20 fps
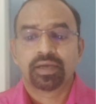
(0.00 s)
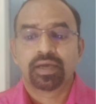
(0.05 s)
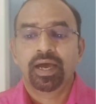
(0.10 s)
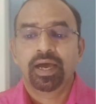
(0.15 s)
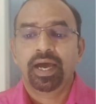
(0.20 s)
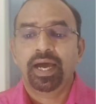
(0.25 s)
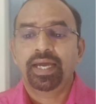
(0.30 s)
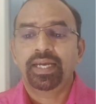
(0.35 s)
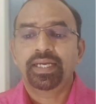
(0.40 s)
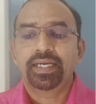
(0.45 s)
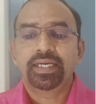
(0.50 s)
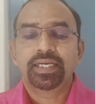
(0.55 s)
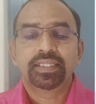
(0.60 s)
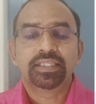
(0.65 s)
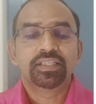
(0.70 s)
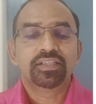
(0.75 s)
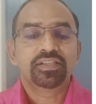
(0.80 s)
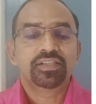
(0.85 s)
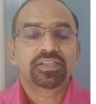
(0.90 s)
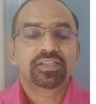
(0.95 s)
And
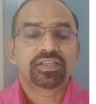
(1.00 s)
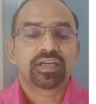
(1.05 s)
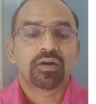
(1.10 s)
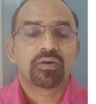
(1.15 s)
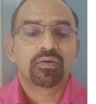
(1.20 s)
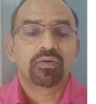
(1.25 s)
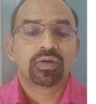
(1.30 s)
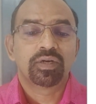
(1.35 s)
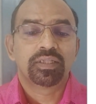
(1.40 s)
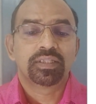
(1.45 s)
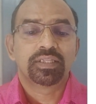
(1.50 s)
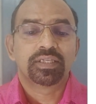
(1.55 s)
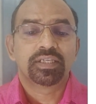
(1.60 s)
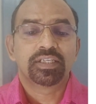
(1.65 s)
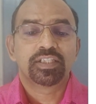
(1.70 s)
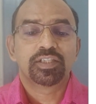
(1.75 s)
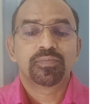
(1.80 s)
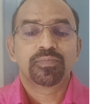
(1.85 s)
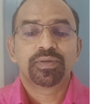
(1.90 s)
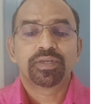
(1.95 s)
this is how the
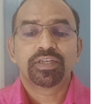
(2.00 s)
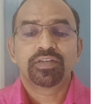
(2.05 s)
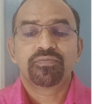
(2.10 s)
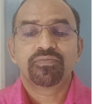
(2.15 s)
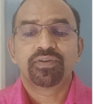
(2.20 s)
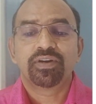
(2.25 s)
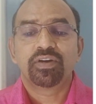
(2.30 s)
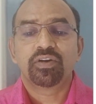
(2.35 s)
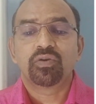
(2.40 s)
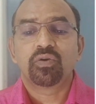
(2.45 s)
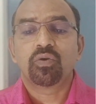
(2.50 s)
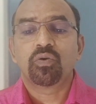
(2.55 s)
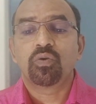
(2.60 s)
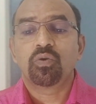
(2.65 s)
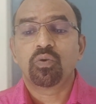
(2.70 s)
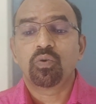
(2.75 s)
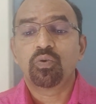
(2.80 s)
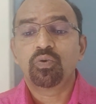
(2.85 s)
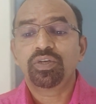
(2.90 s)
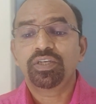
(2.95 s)
recipient will
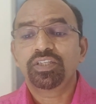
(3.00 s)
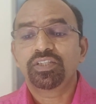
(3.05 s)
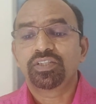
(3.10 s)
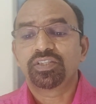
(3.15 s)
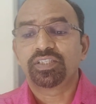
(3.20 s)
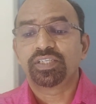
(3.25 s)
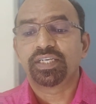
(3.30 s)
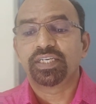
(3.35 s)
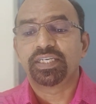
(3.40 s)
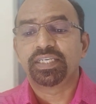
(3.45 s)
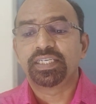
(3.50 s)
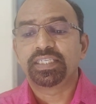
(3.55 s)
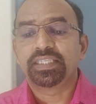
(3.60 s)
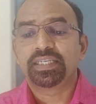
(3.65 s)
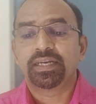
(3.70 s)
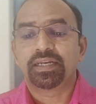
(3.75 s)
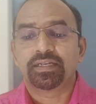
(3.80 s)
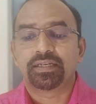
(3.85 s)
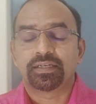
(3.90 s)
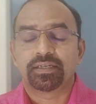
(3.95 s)
know who is sending
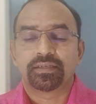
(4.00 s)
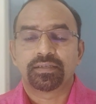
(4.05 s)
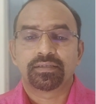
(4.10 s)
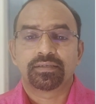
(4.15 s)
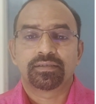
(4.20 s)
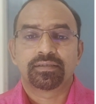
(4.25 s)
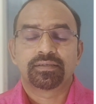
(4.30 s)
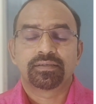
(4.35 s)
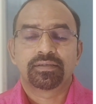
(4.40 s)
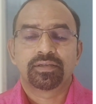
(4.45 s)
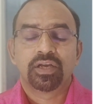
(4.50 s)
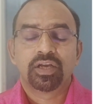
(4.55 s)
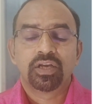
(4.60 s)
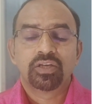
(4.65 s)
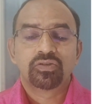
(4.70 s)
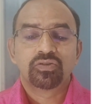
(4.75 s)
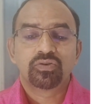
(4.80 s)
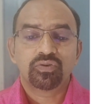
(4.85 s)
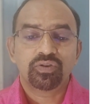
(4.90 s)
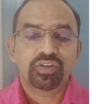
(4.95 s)
the letter.
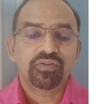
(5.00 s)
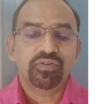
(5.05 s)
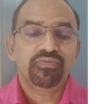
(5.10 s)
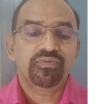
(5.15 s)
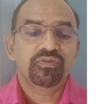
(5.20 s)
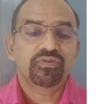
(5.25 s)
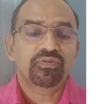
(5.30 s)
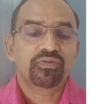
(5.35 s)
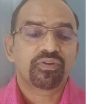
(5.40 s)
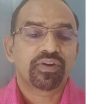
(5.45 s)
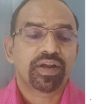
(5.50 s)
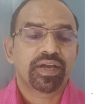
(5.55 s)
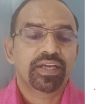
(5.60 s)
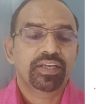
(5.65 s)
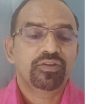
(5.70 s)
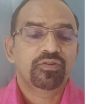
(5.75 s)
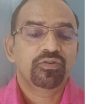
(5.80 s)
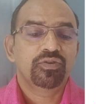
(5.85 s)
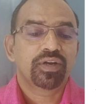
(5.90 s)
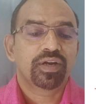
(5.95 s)
So if you
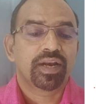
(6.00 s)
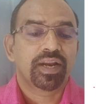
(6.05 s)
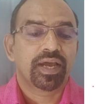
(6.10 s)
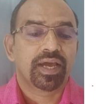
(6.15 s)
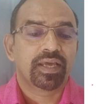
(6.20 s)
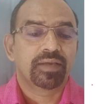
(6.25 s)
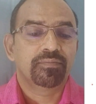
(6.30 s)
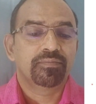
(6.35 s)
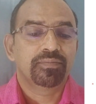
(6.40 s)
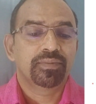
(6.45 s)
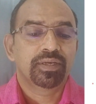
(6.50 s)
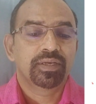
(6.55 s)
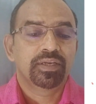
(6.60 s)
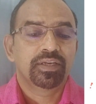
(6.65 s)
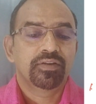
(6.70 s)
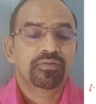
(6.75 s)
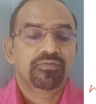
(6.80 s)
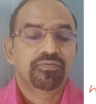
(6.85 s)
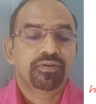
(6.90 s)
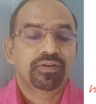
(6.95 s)
write your name,
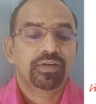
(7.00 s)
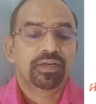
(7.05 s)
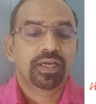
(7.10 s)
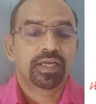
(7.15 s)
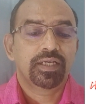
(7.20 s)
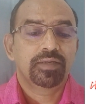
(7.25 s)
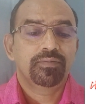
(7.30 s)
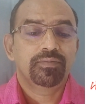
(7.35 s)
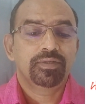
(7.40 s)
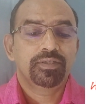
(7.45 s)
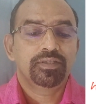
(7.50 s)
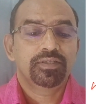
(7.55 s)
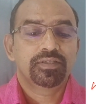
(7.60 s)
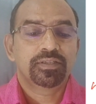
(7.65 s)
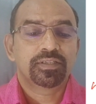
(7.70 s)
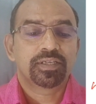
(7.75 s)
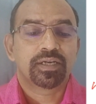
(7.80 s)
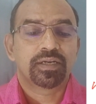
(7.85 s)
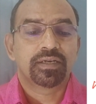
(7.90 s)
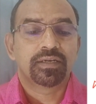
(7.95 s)
if your name
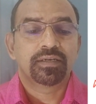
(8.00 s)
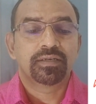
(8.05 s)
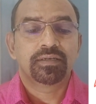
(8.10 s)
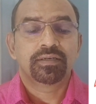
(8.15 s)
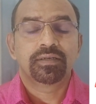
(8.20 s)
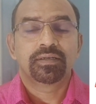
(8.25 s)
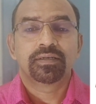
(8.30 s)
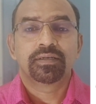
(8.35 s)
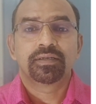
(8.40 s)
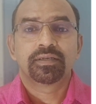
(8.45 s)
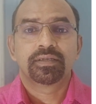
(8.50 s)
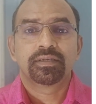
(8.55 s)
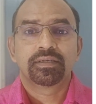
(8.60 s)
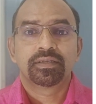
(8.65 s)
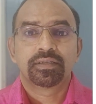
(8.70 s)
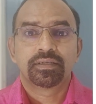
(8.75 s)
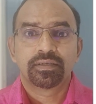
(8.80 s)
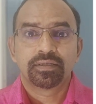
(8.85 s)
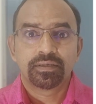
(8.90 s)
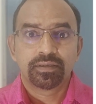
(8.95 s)
is son,
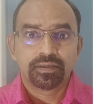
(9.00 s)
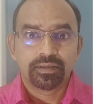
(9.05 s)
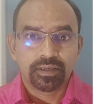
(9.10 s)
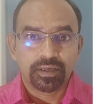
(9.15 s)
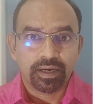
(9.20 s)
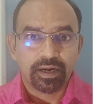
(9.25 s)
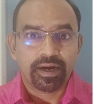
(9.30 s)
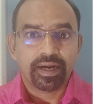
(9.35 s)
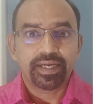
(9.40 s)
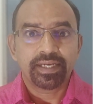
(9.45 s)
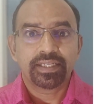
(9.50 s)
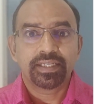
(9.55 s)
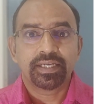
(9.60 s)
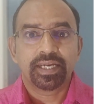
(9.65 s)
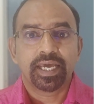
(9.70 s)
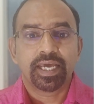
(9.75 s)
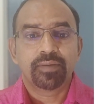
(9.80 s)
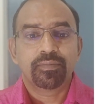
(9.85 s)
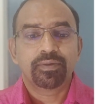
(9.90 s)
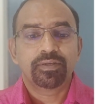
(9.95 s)
write the
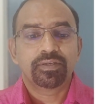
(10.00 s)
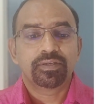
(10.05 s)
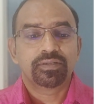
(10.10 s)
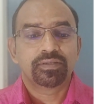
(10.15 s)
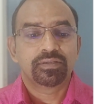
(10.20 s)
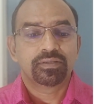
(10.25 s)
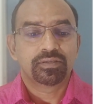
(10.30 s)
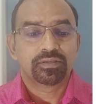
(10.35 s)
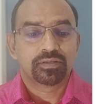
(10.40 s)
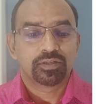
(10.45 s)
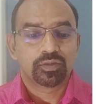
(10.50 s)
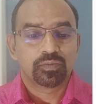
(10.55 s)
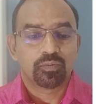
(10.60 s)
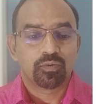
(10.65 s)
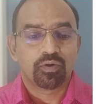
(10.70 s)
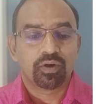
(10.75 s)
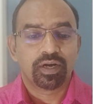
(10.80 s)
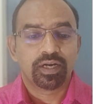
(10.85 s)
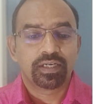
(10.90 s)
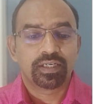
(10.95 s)
name in
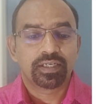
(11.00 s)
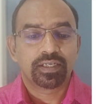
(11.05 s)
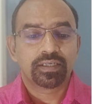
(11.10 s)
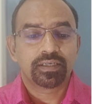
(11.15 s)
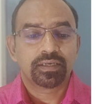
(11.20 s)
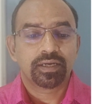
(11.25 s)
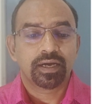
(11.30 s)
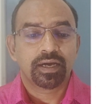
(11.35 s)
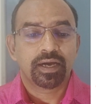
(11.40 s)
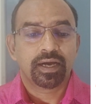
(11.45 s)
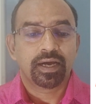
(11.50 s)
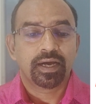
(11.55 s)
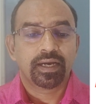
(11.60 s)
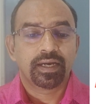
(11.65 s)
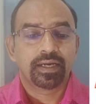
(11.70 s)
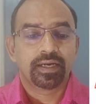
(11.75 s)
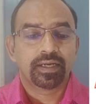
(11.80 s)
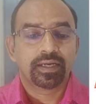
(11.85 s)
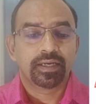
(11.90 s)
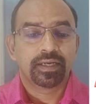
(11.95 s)
small letter
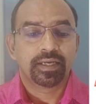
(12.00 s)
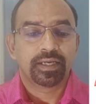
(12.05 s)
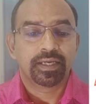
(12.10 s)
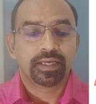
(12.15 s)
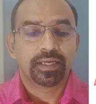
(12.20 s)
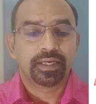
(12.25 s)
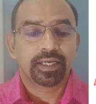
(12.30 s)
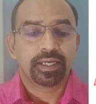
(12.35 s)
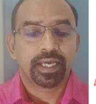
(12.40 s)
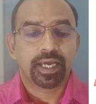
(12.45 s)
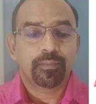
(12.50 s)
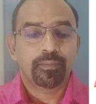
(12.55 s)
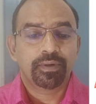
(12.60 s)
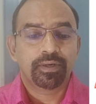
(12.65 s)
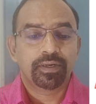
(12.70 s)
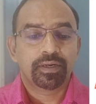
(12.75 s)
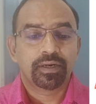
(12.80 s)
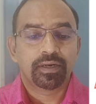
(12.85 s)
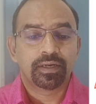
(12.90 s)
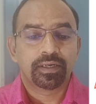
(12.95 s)
and in
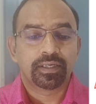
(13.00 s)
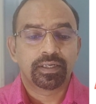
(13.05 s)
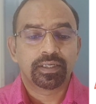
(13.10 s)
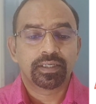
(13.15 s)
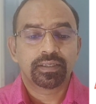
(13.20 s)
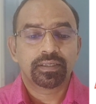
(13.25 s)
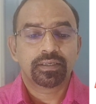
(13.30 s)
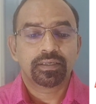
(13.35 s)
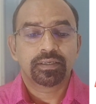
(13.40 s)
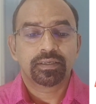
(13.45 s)
capital letter